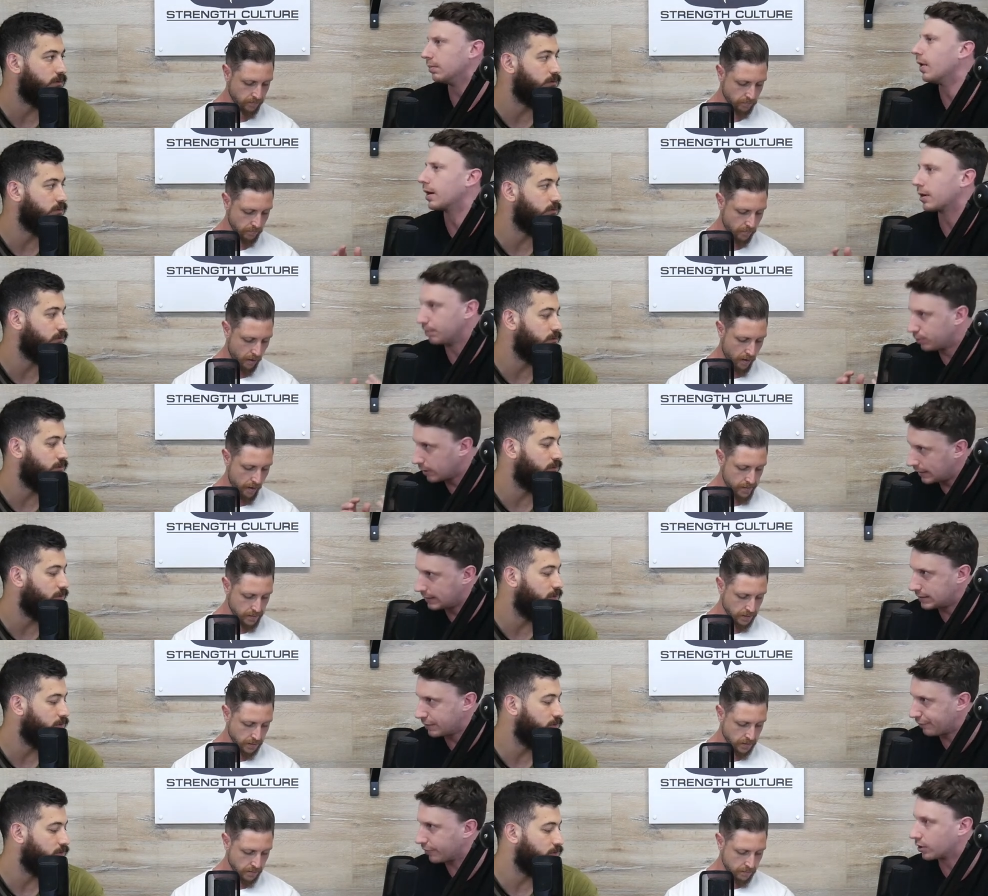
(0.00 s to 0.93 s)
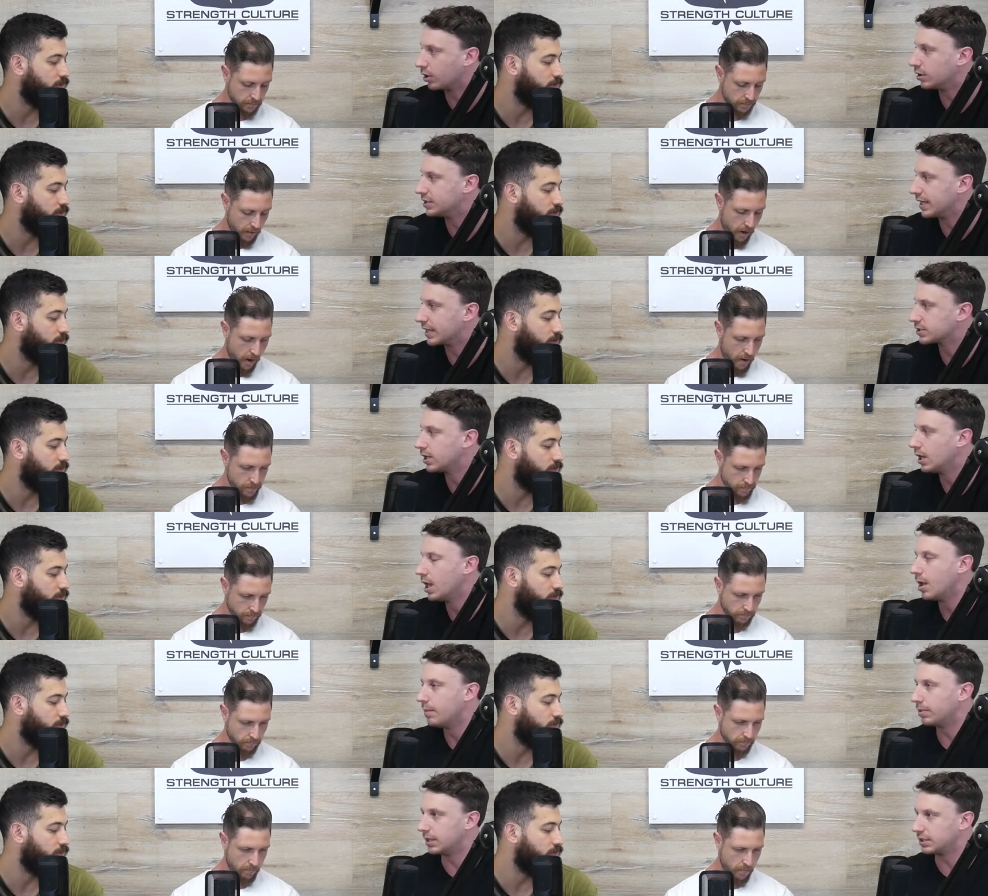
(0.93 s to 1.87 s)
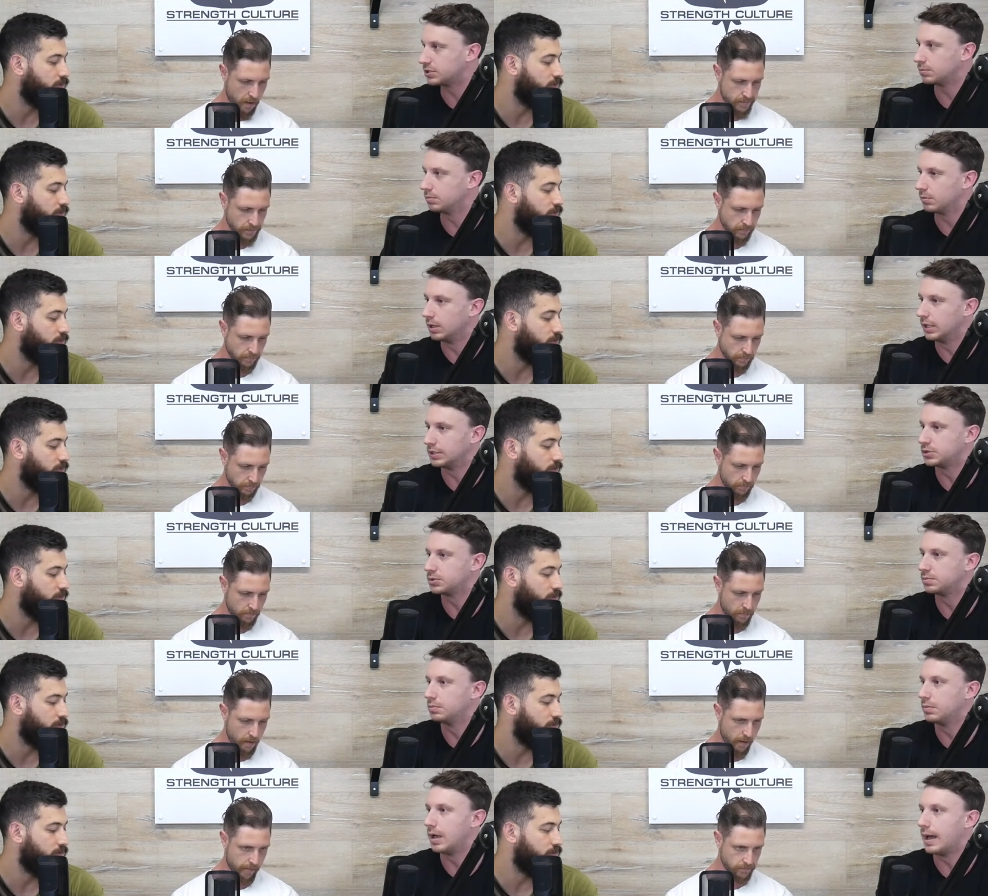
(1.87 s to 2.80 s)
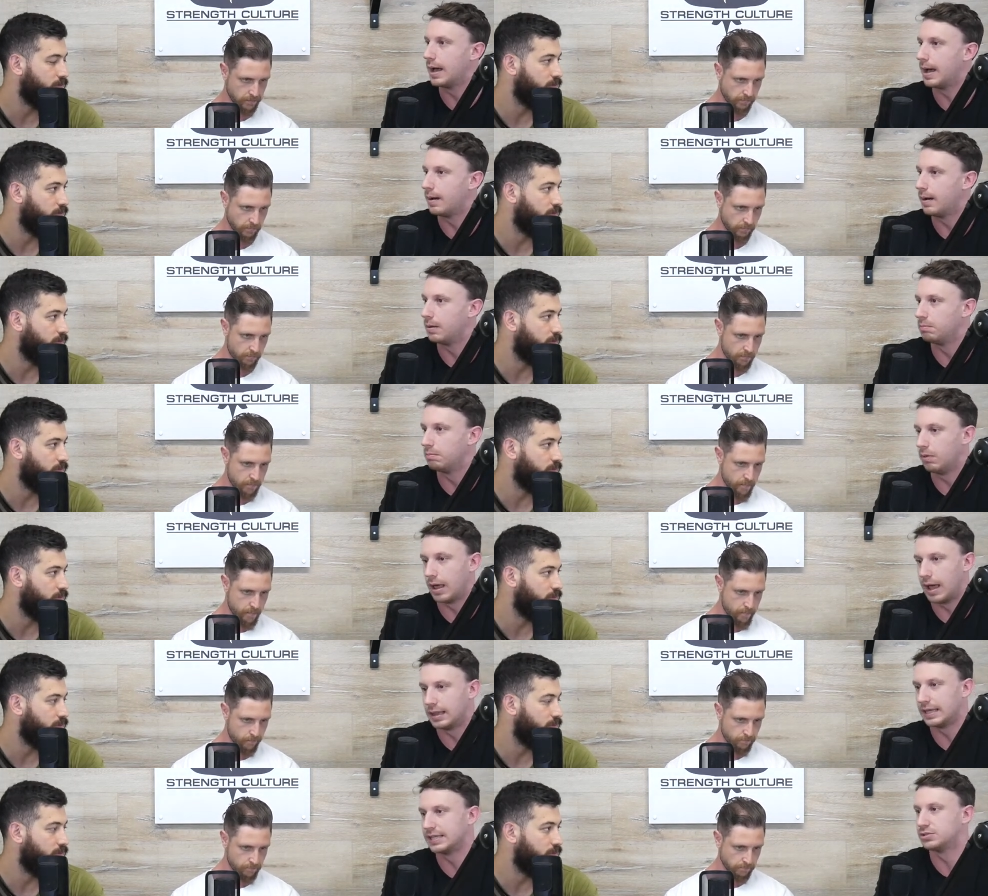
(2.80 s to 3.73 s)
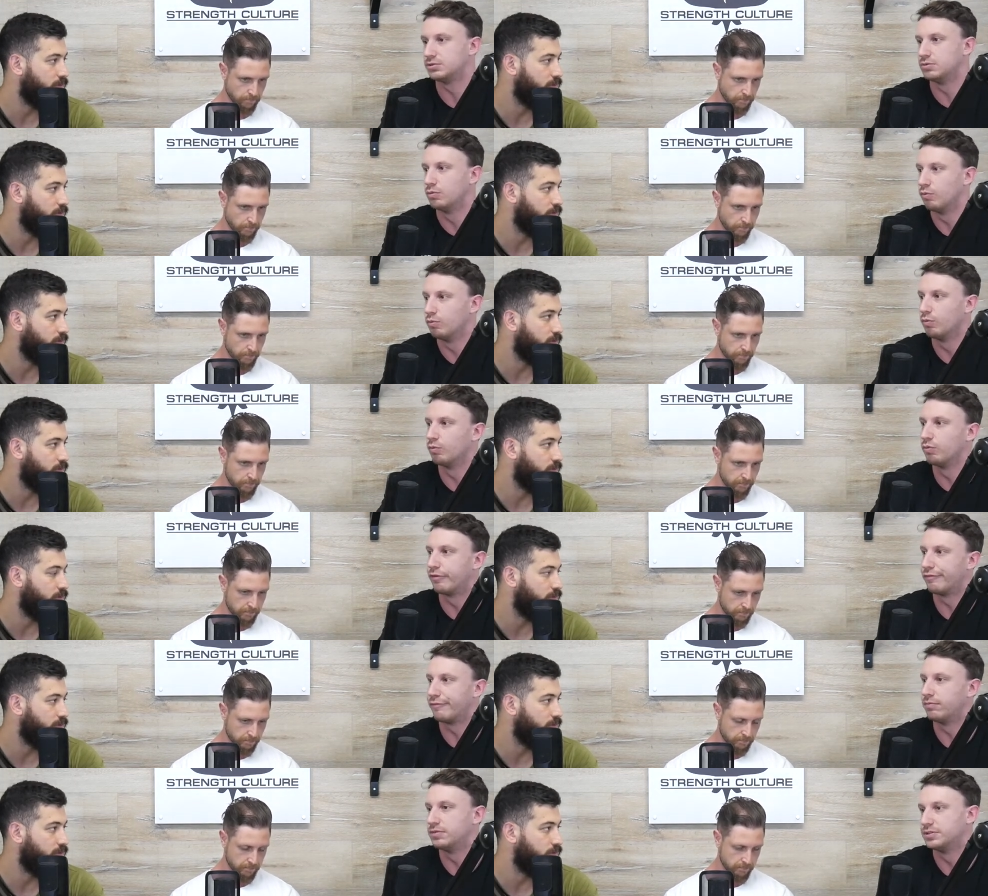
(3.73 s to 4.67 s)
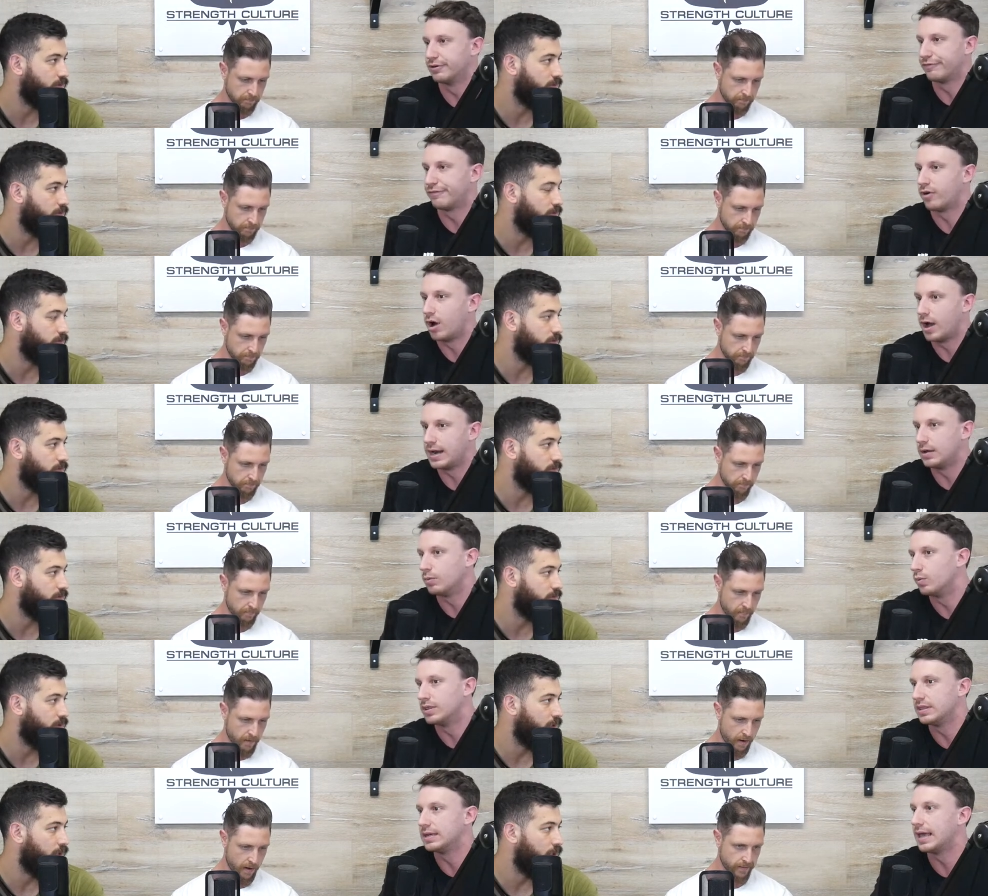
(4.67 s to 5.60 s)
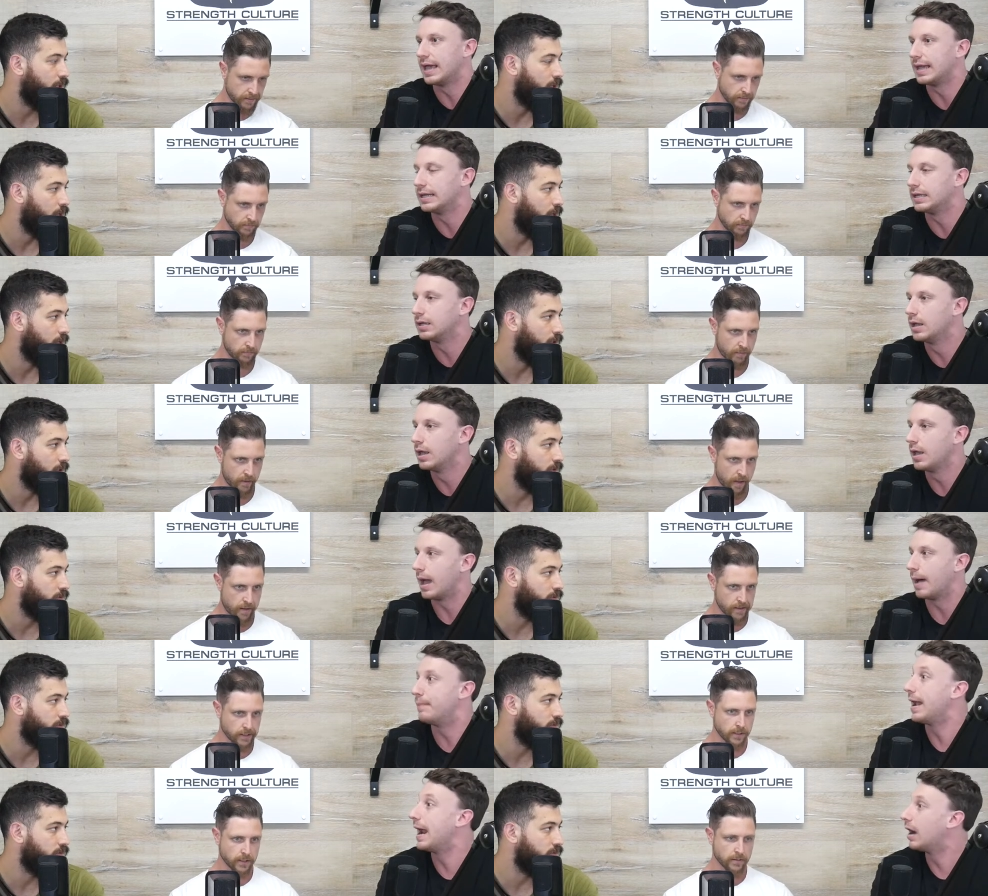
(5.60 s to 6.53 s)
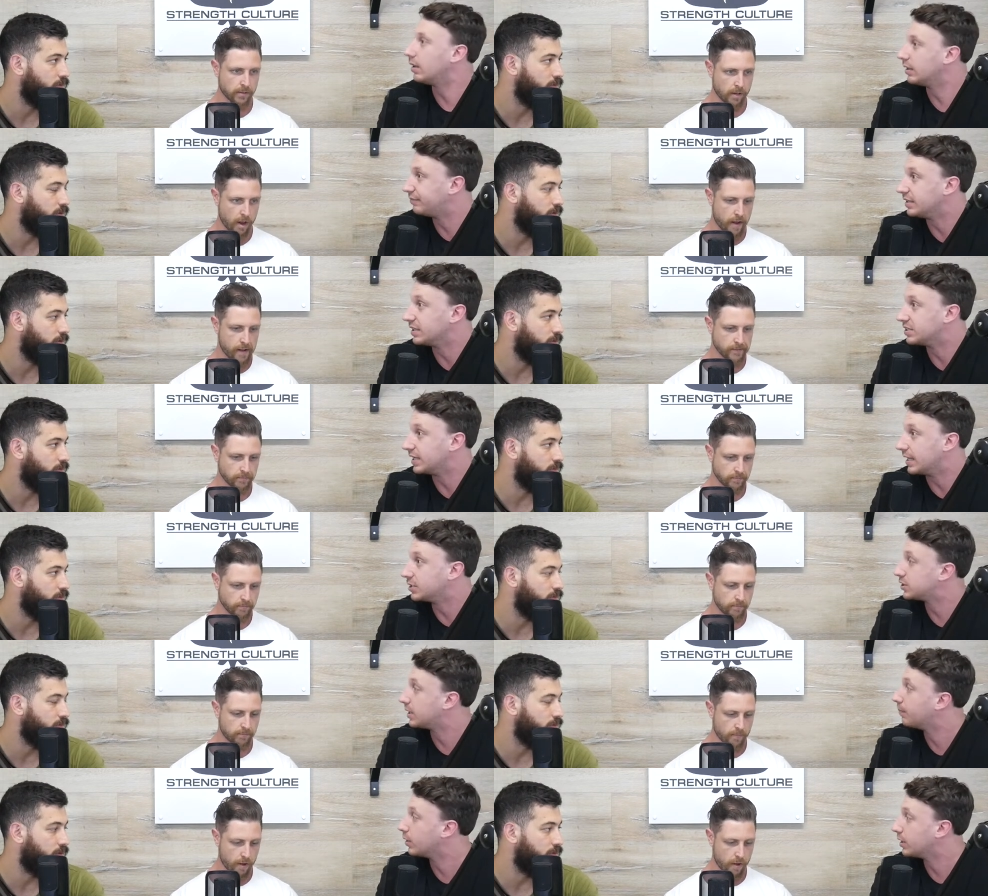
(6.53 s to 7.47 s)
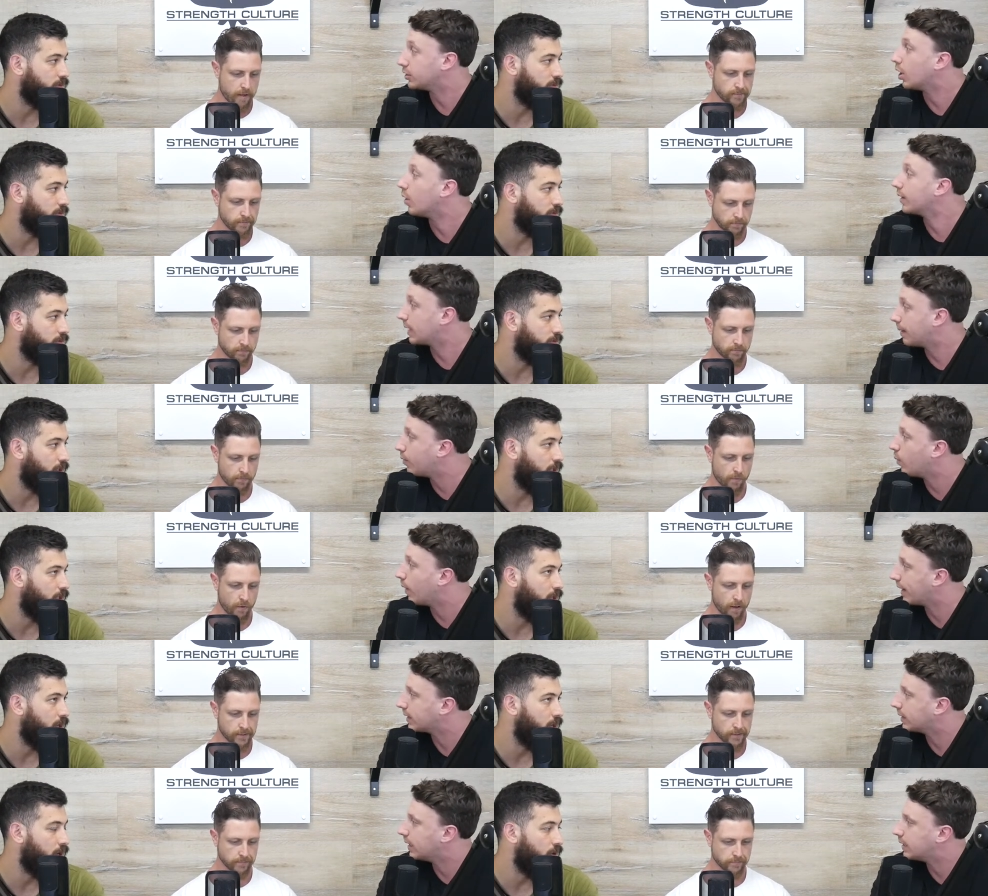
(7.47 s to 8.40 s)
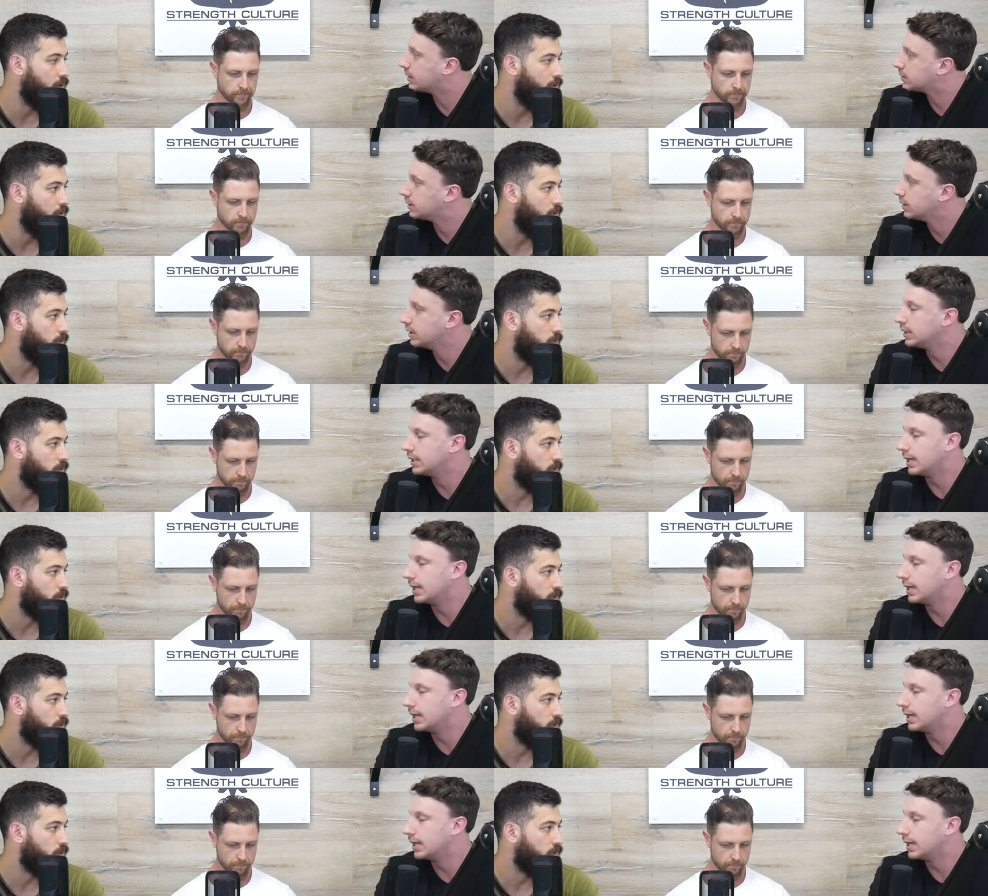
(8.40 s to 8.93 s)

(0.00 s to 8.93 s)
Speaker 1: com- a completely different context. Mm-hmm. But let's let's uh, at least ref- define it within a a powerlifting sense. Somebody going up a weight class,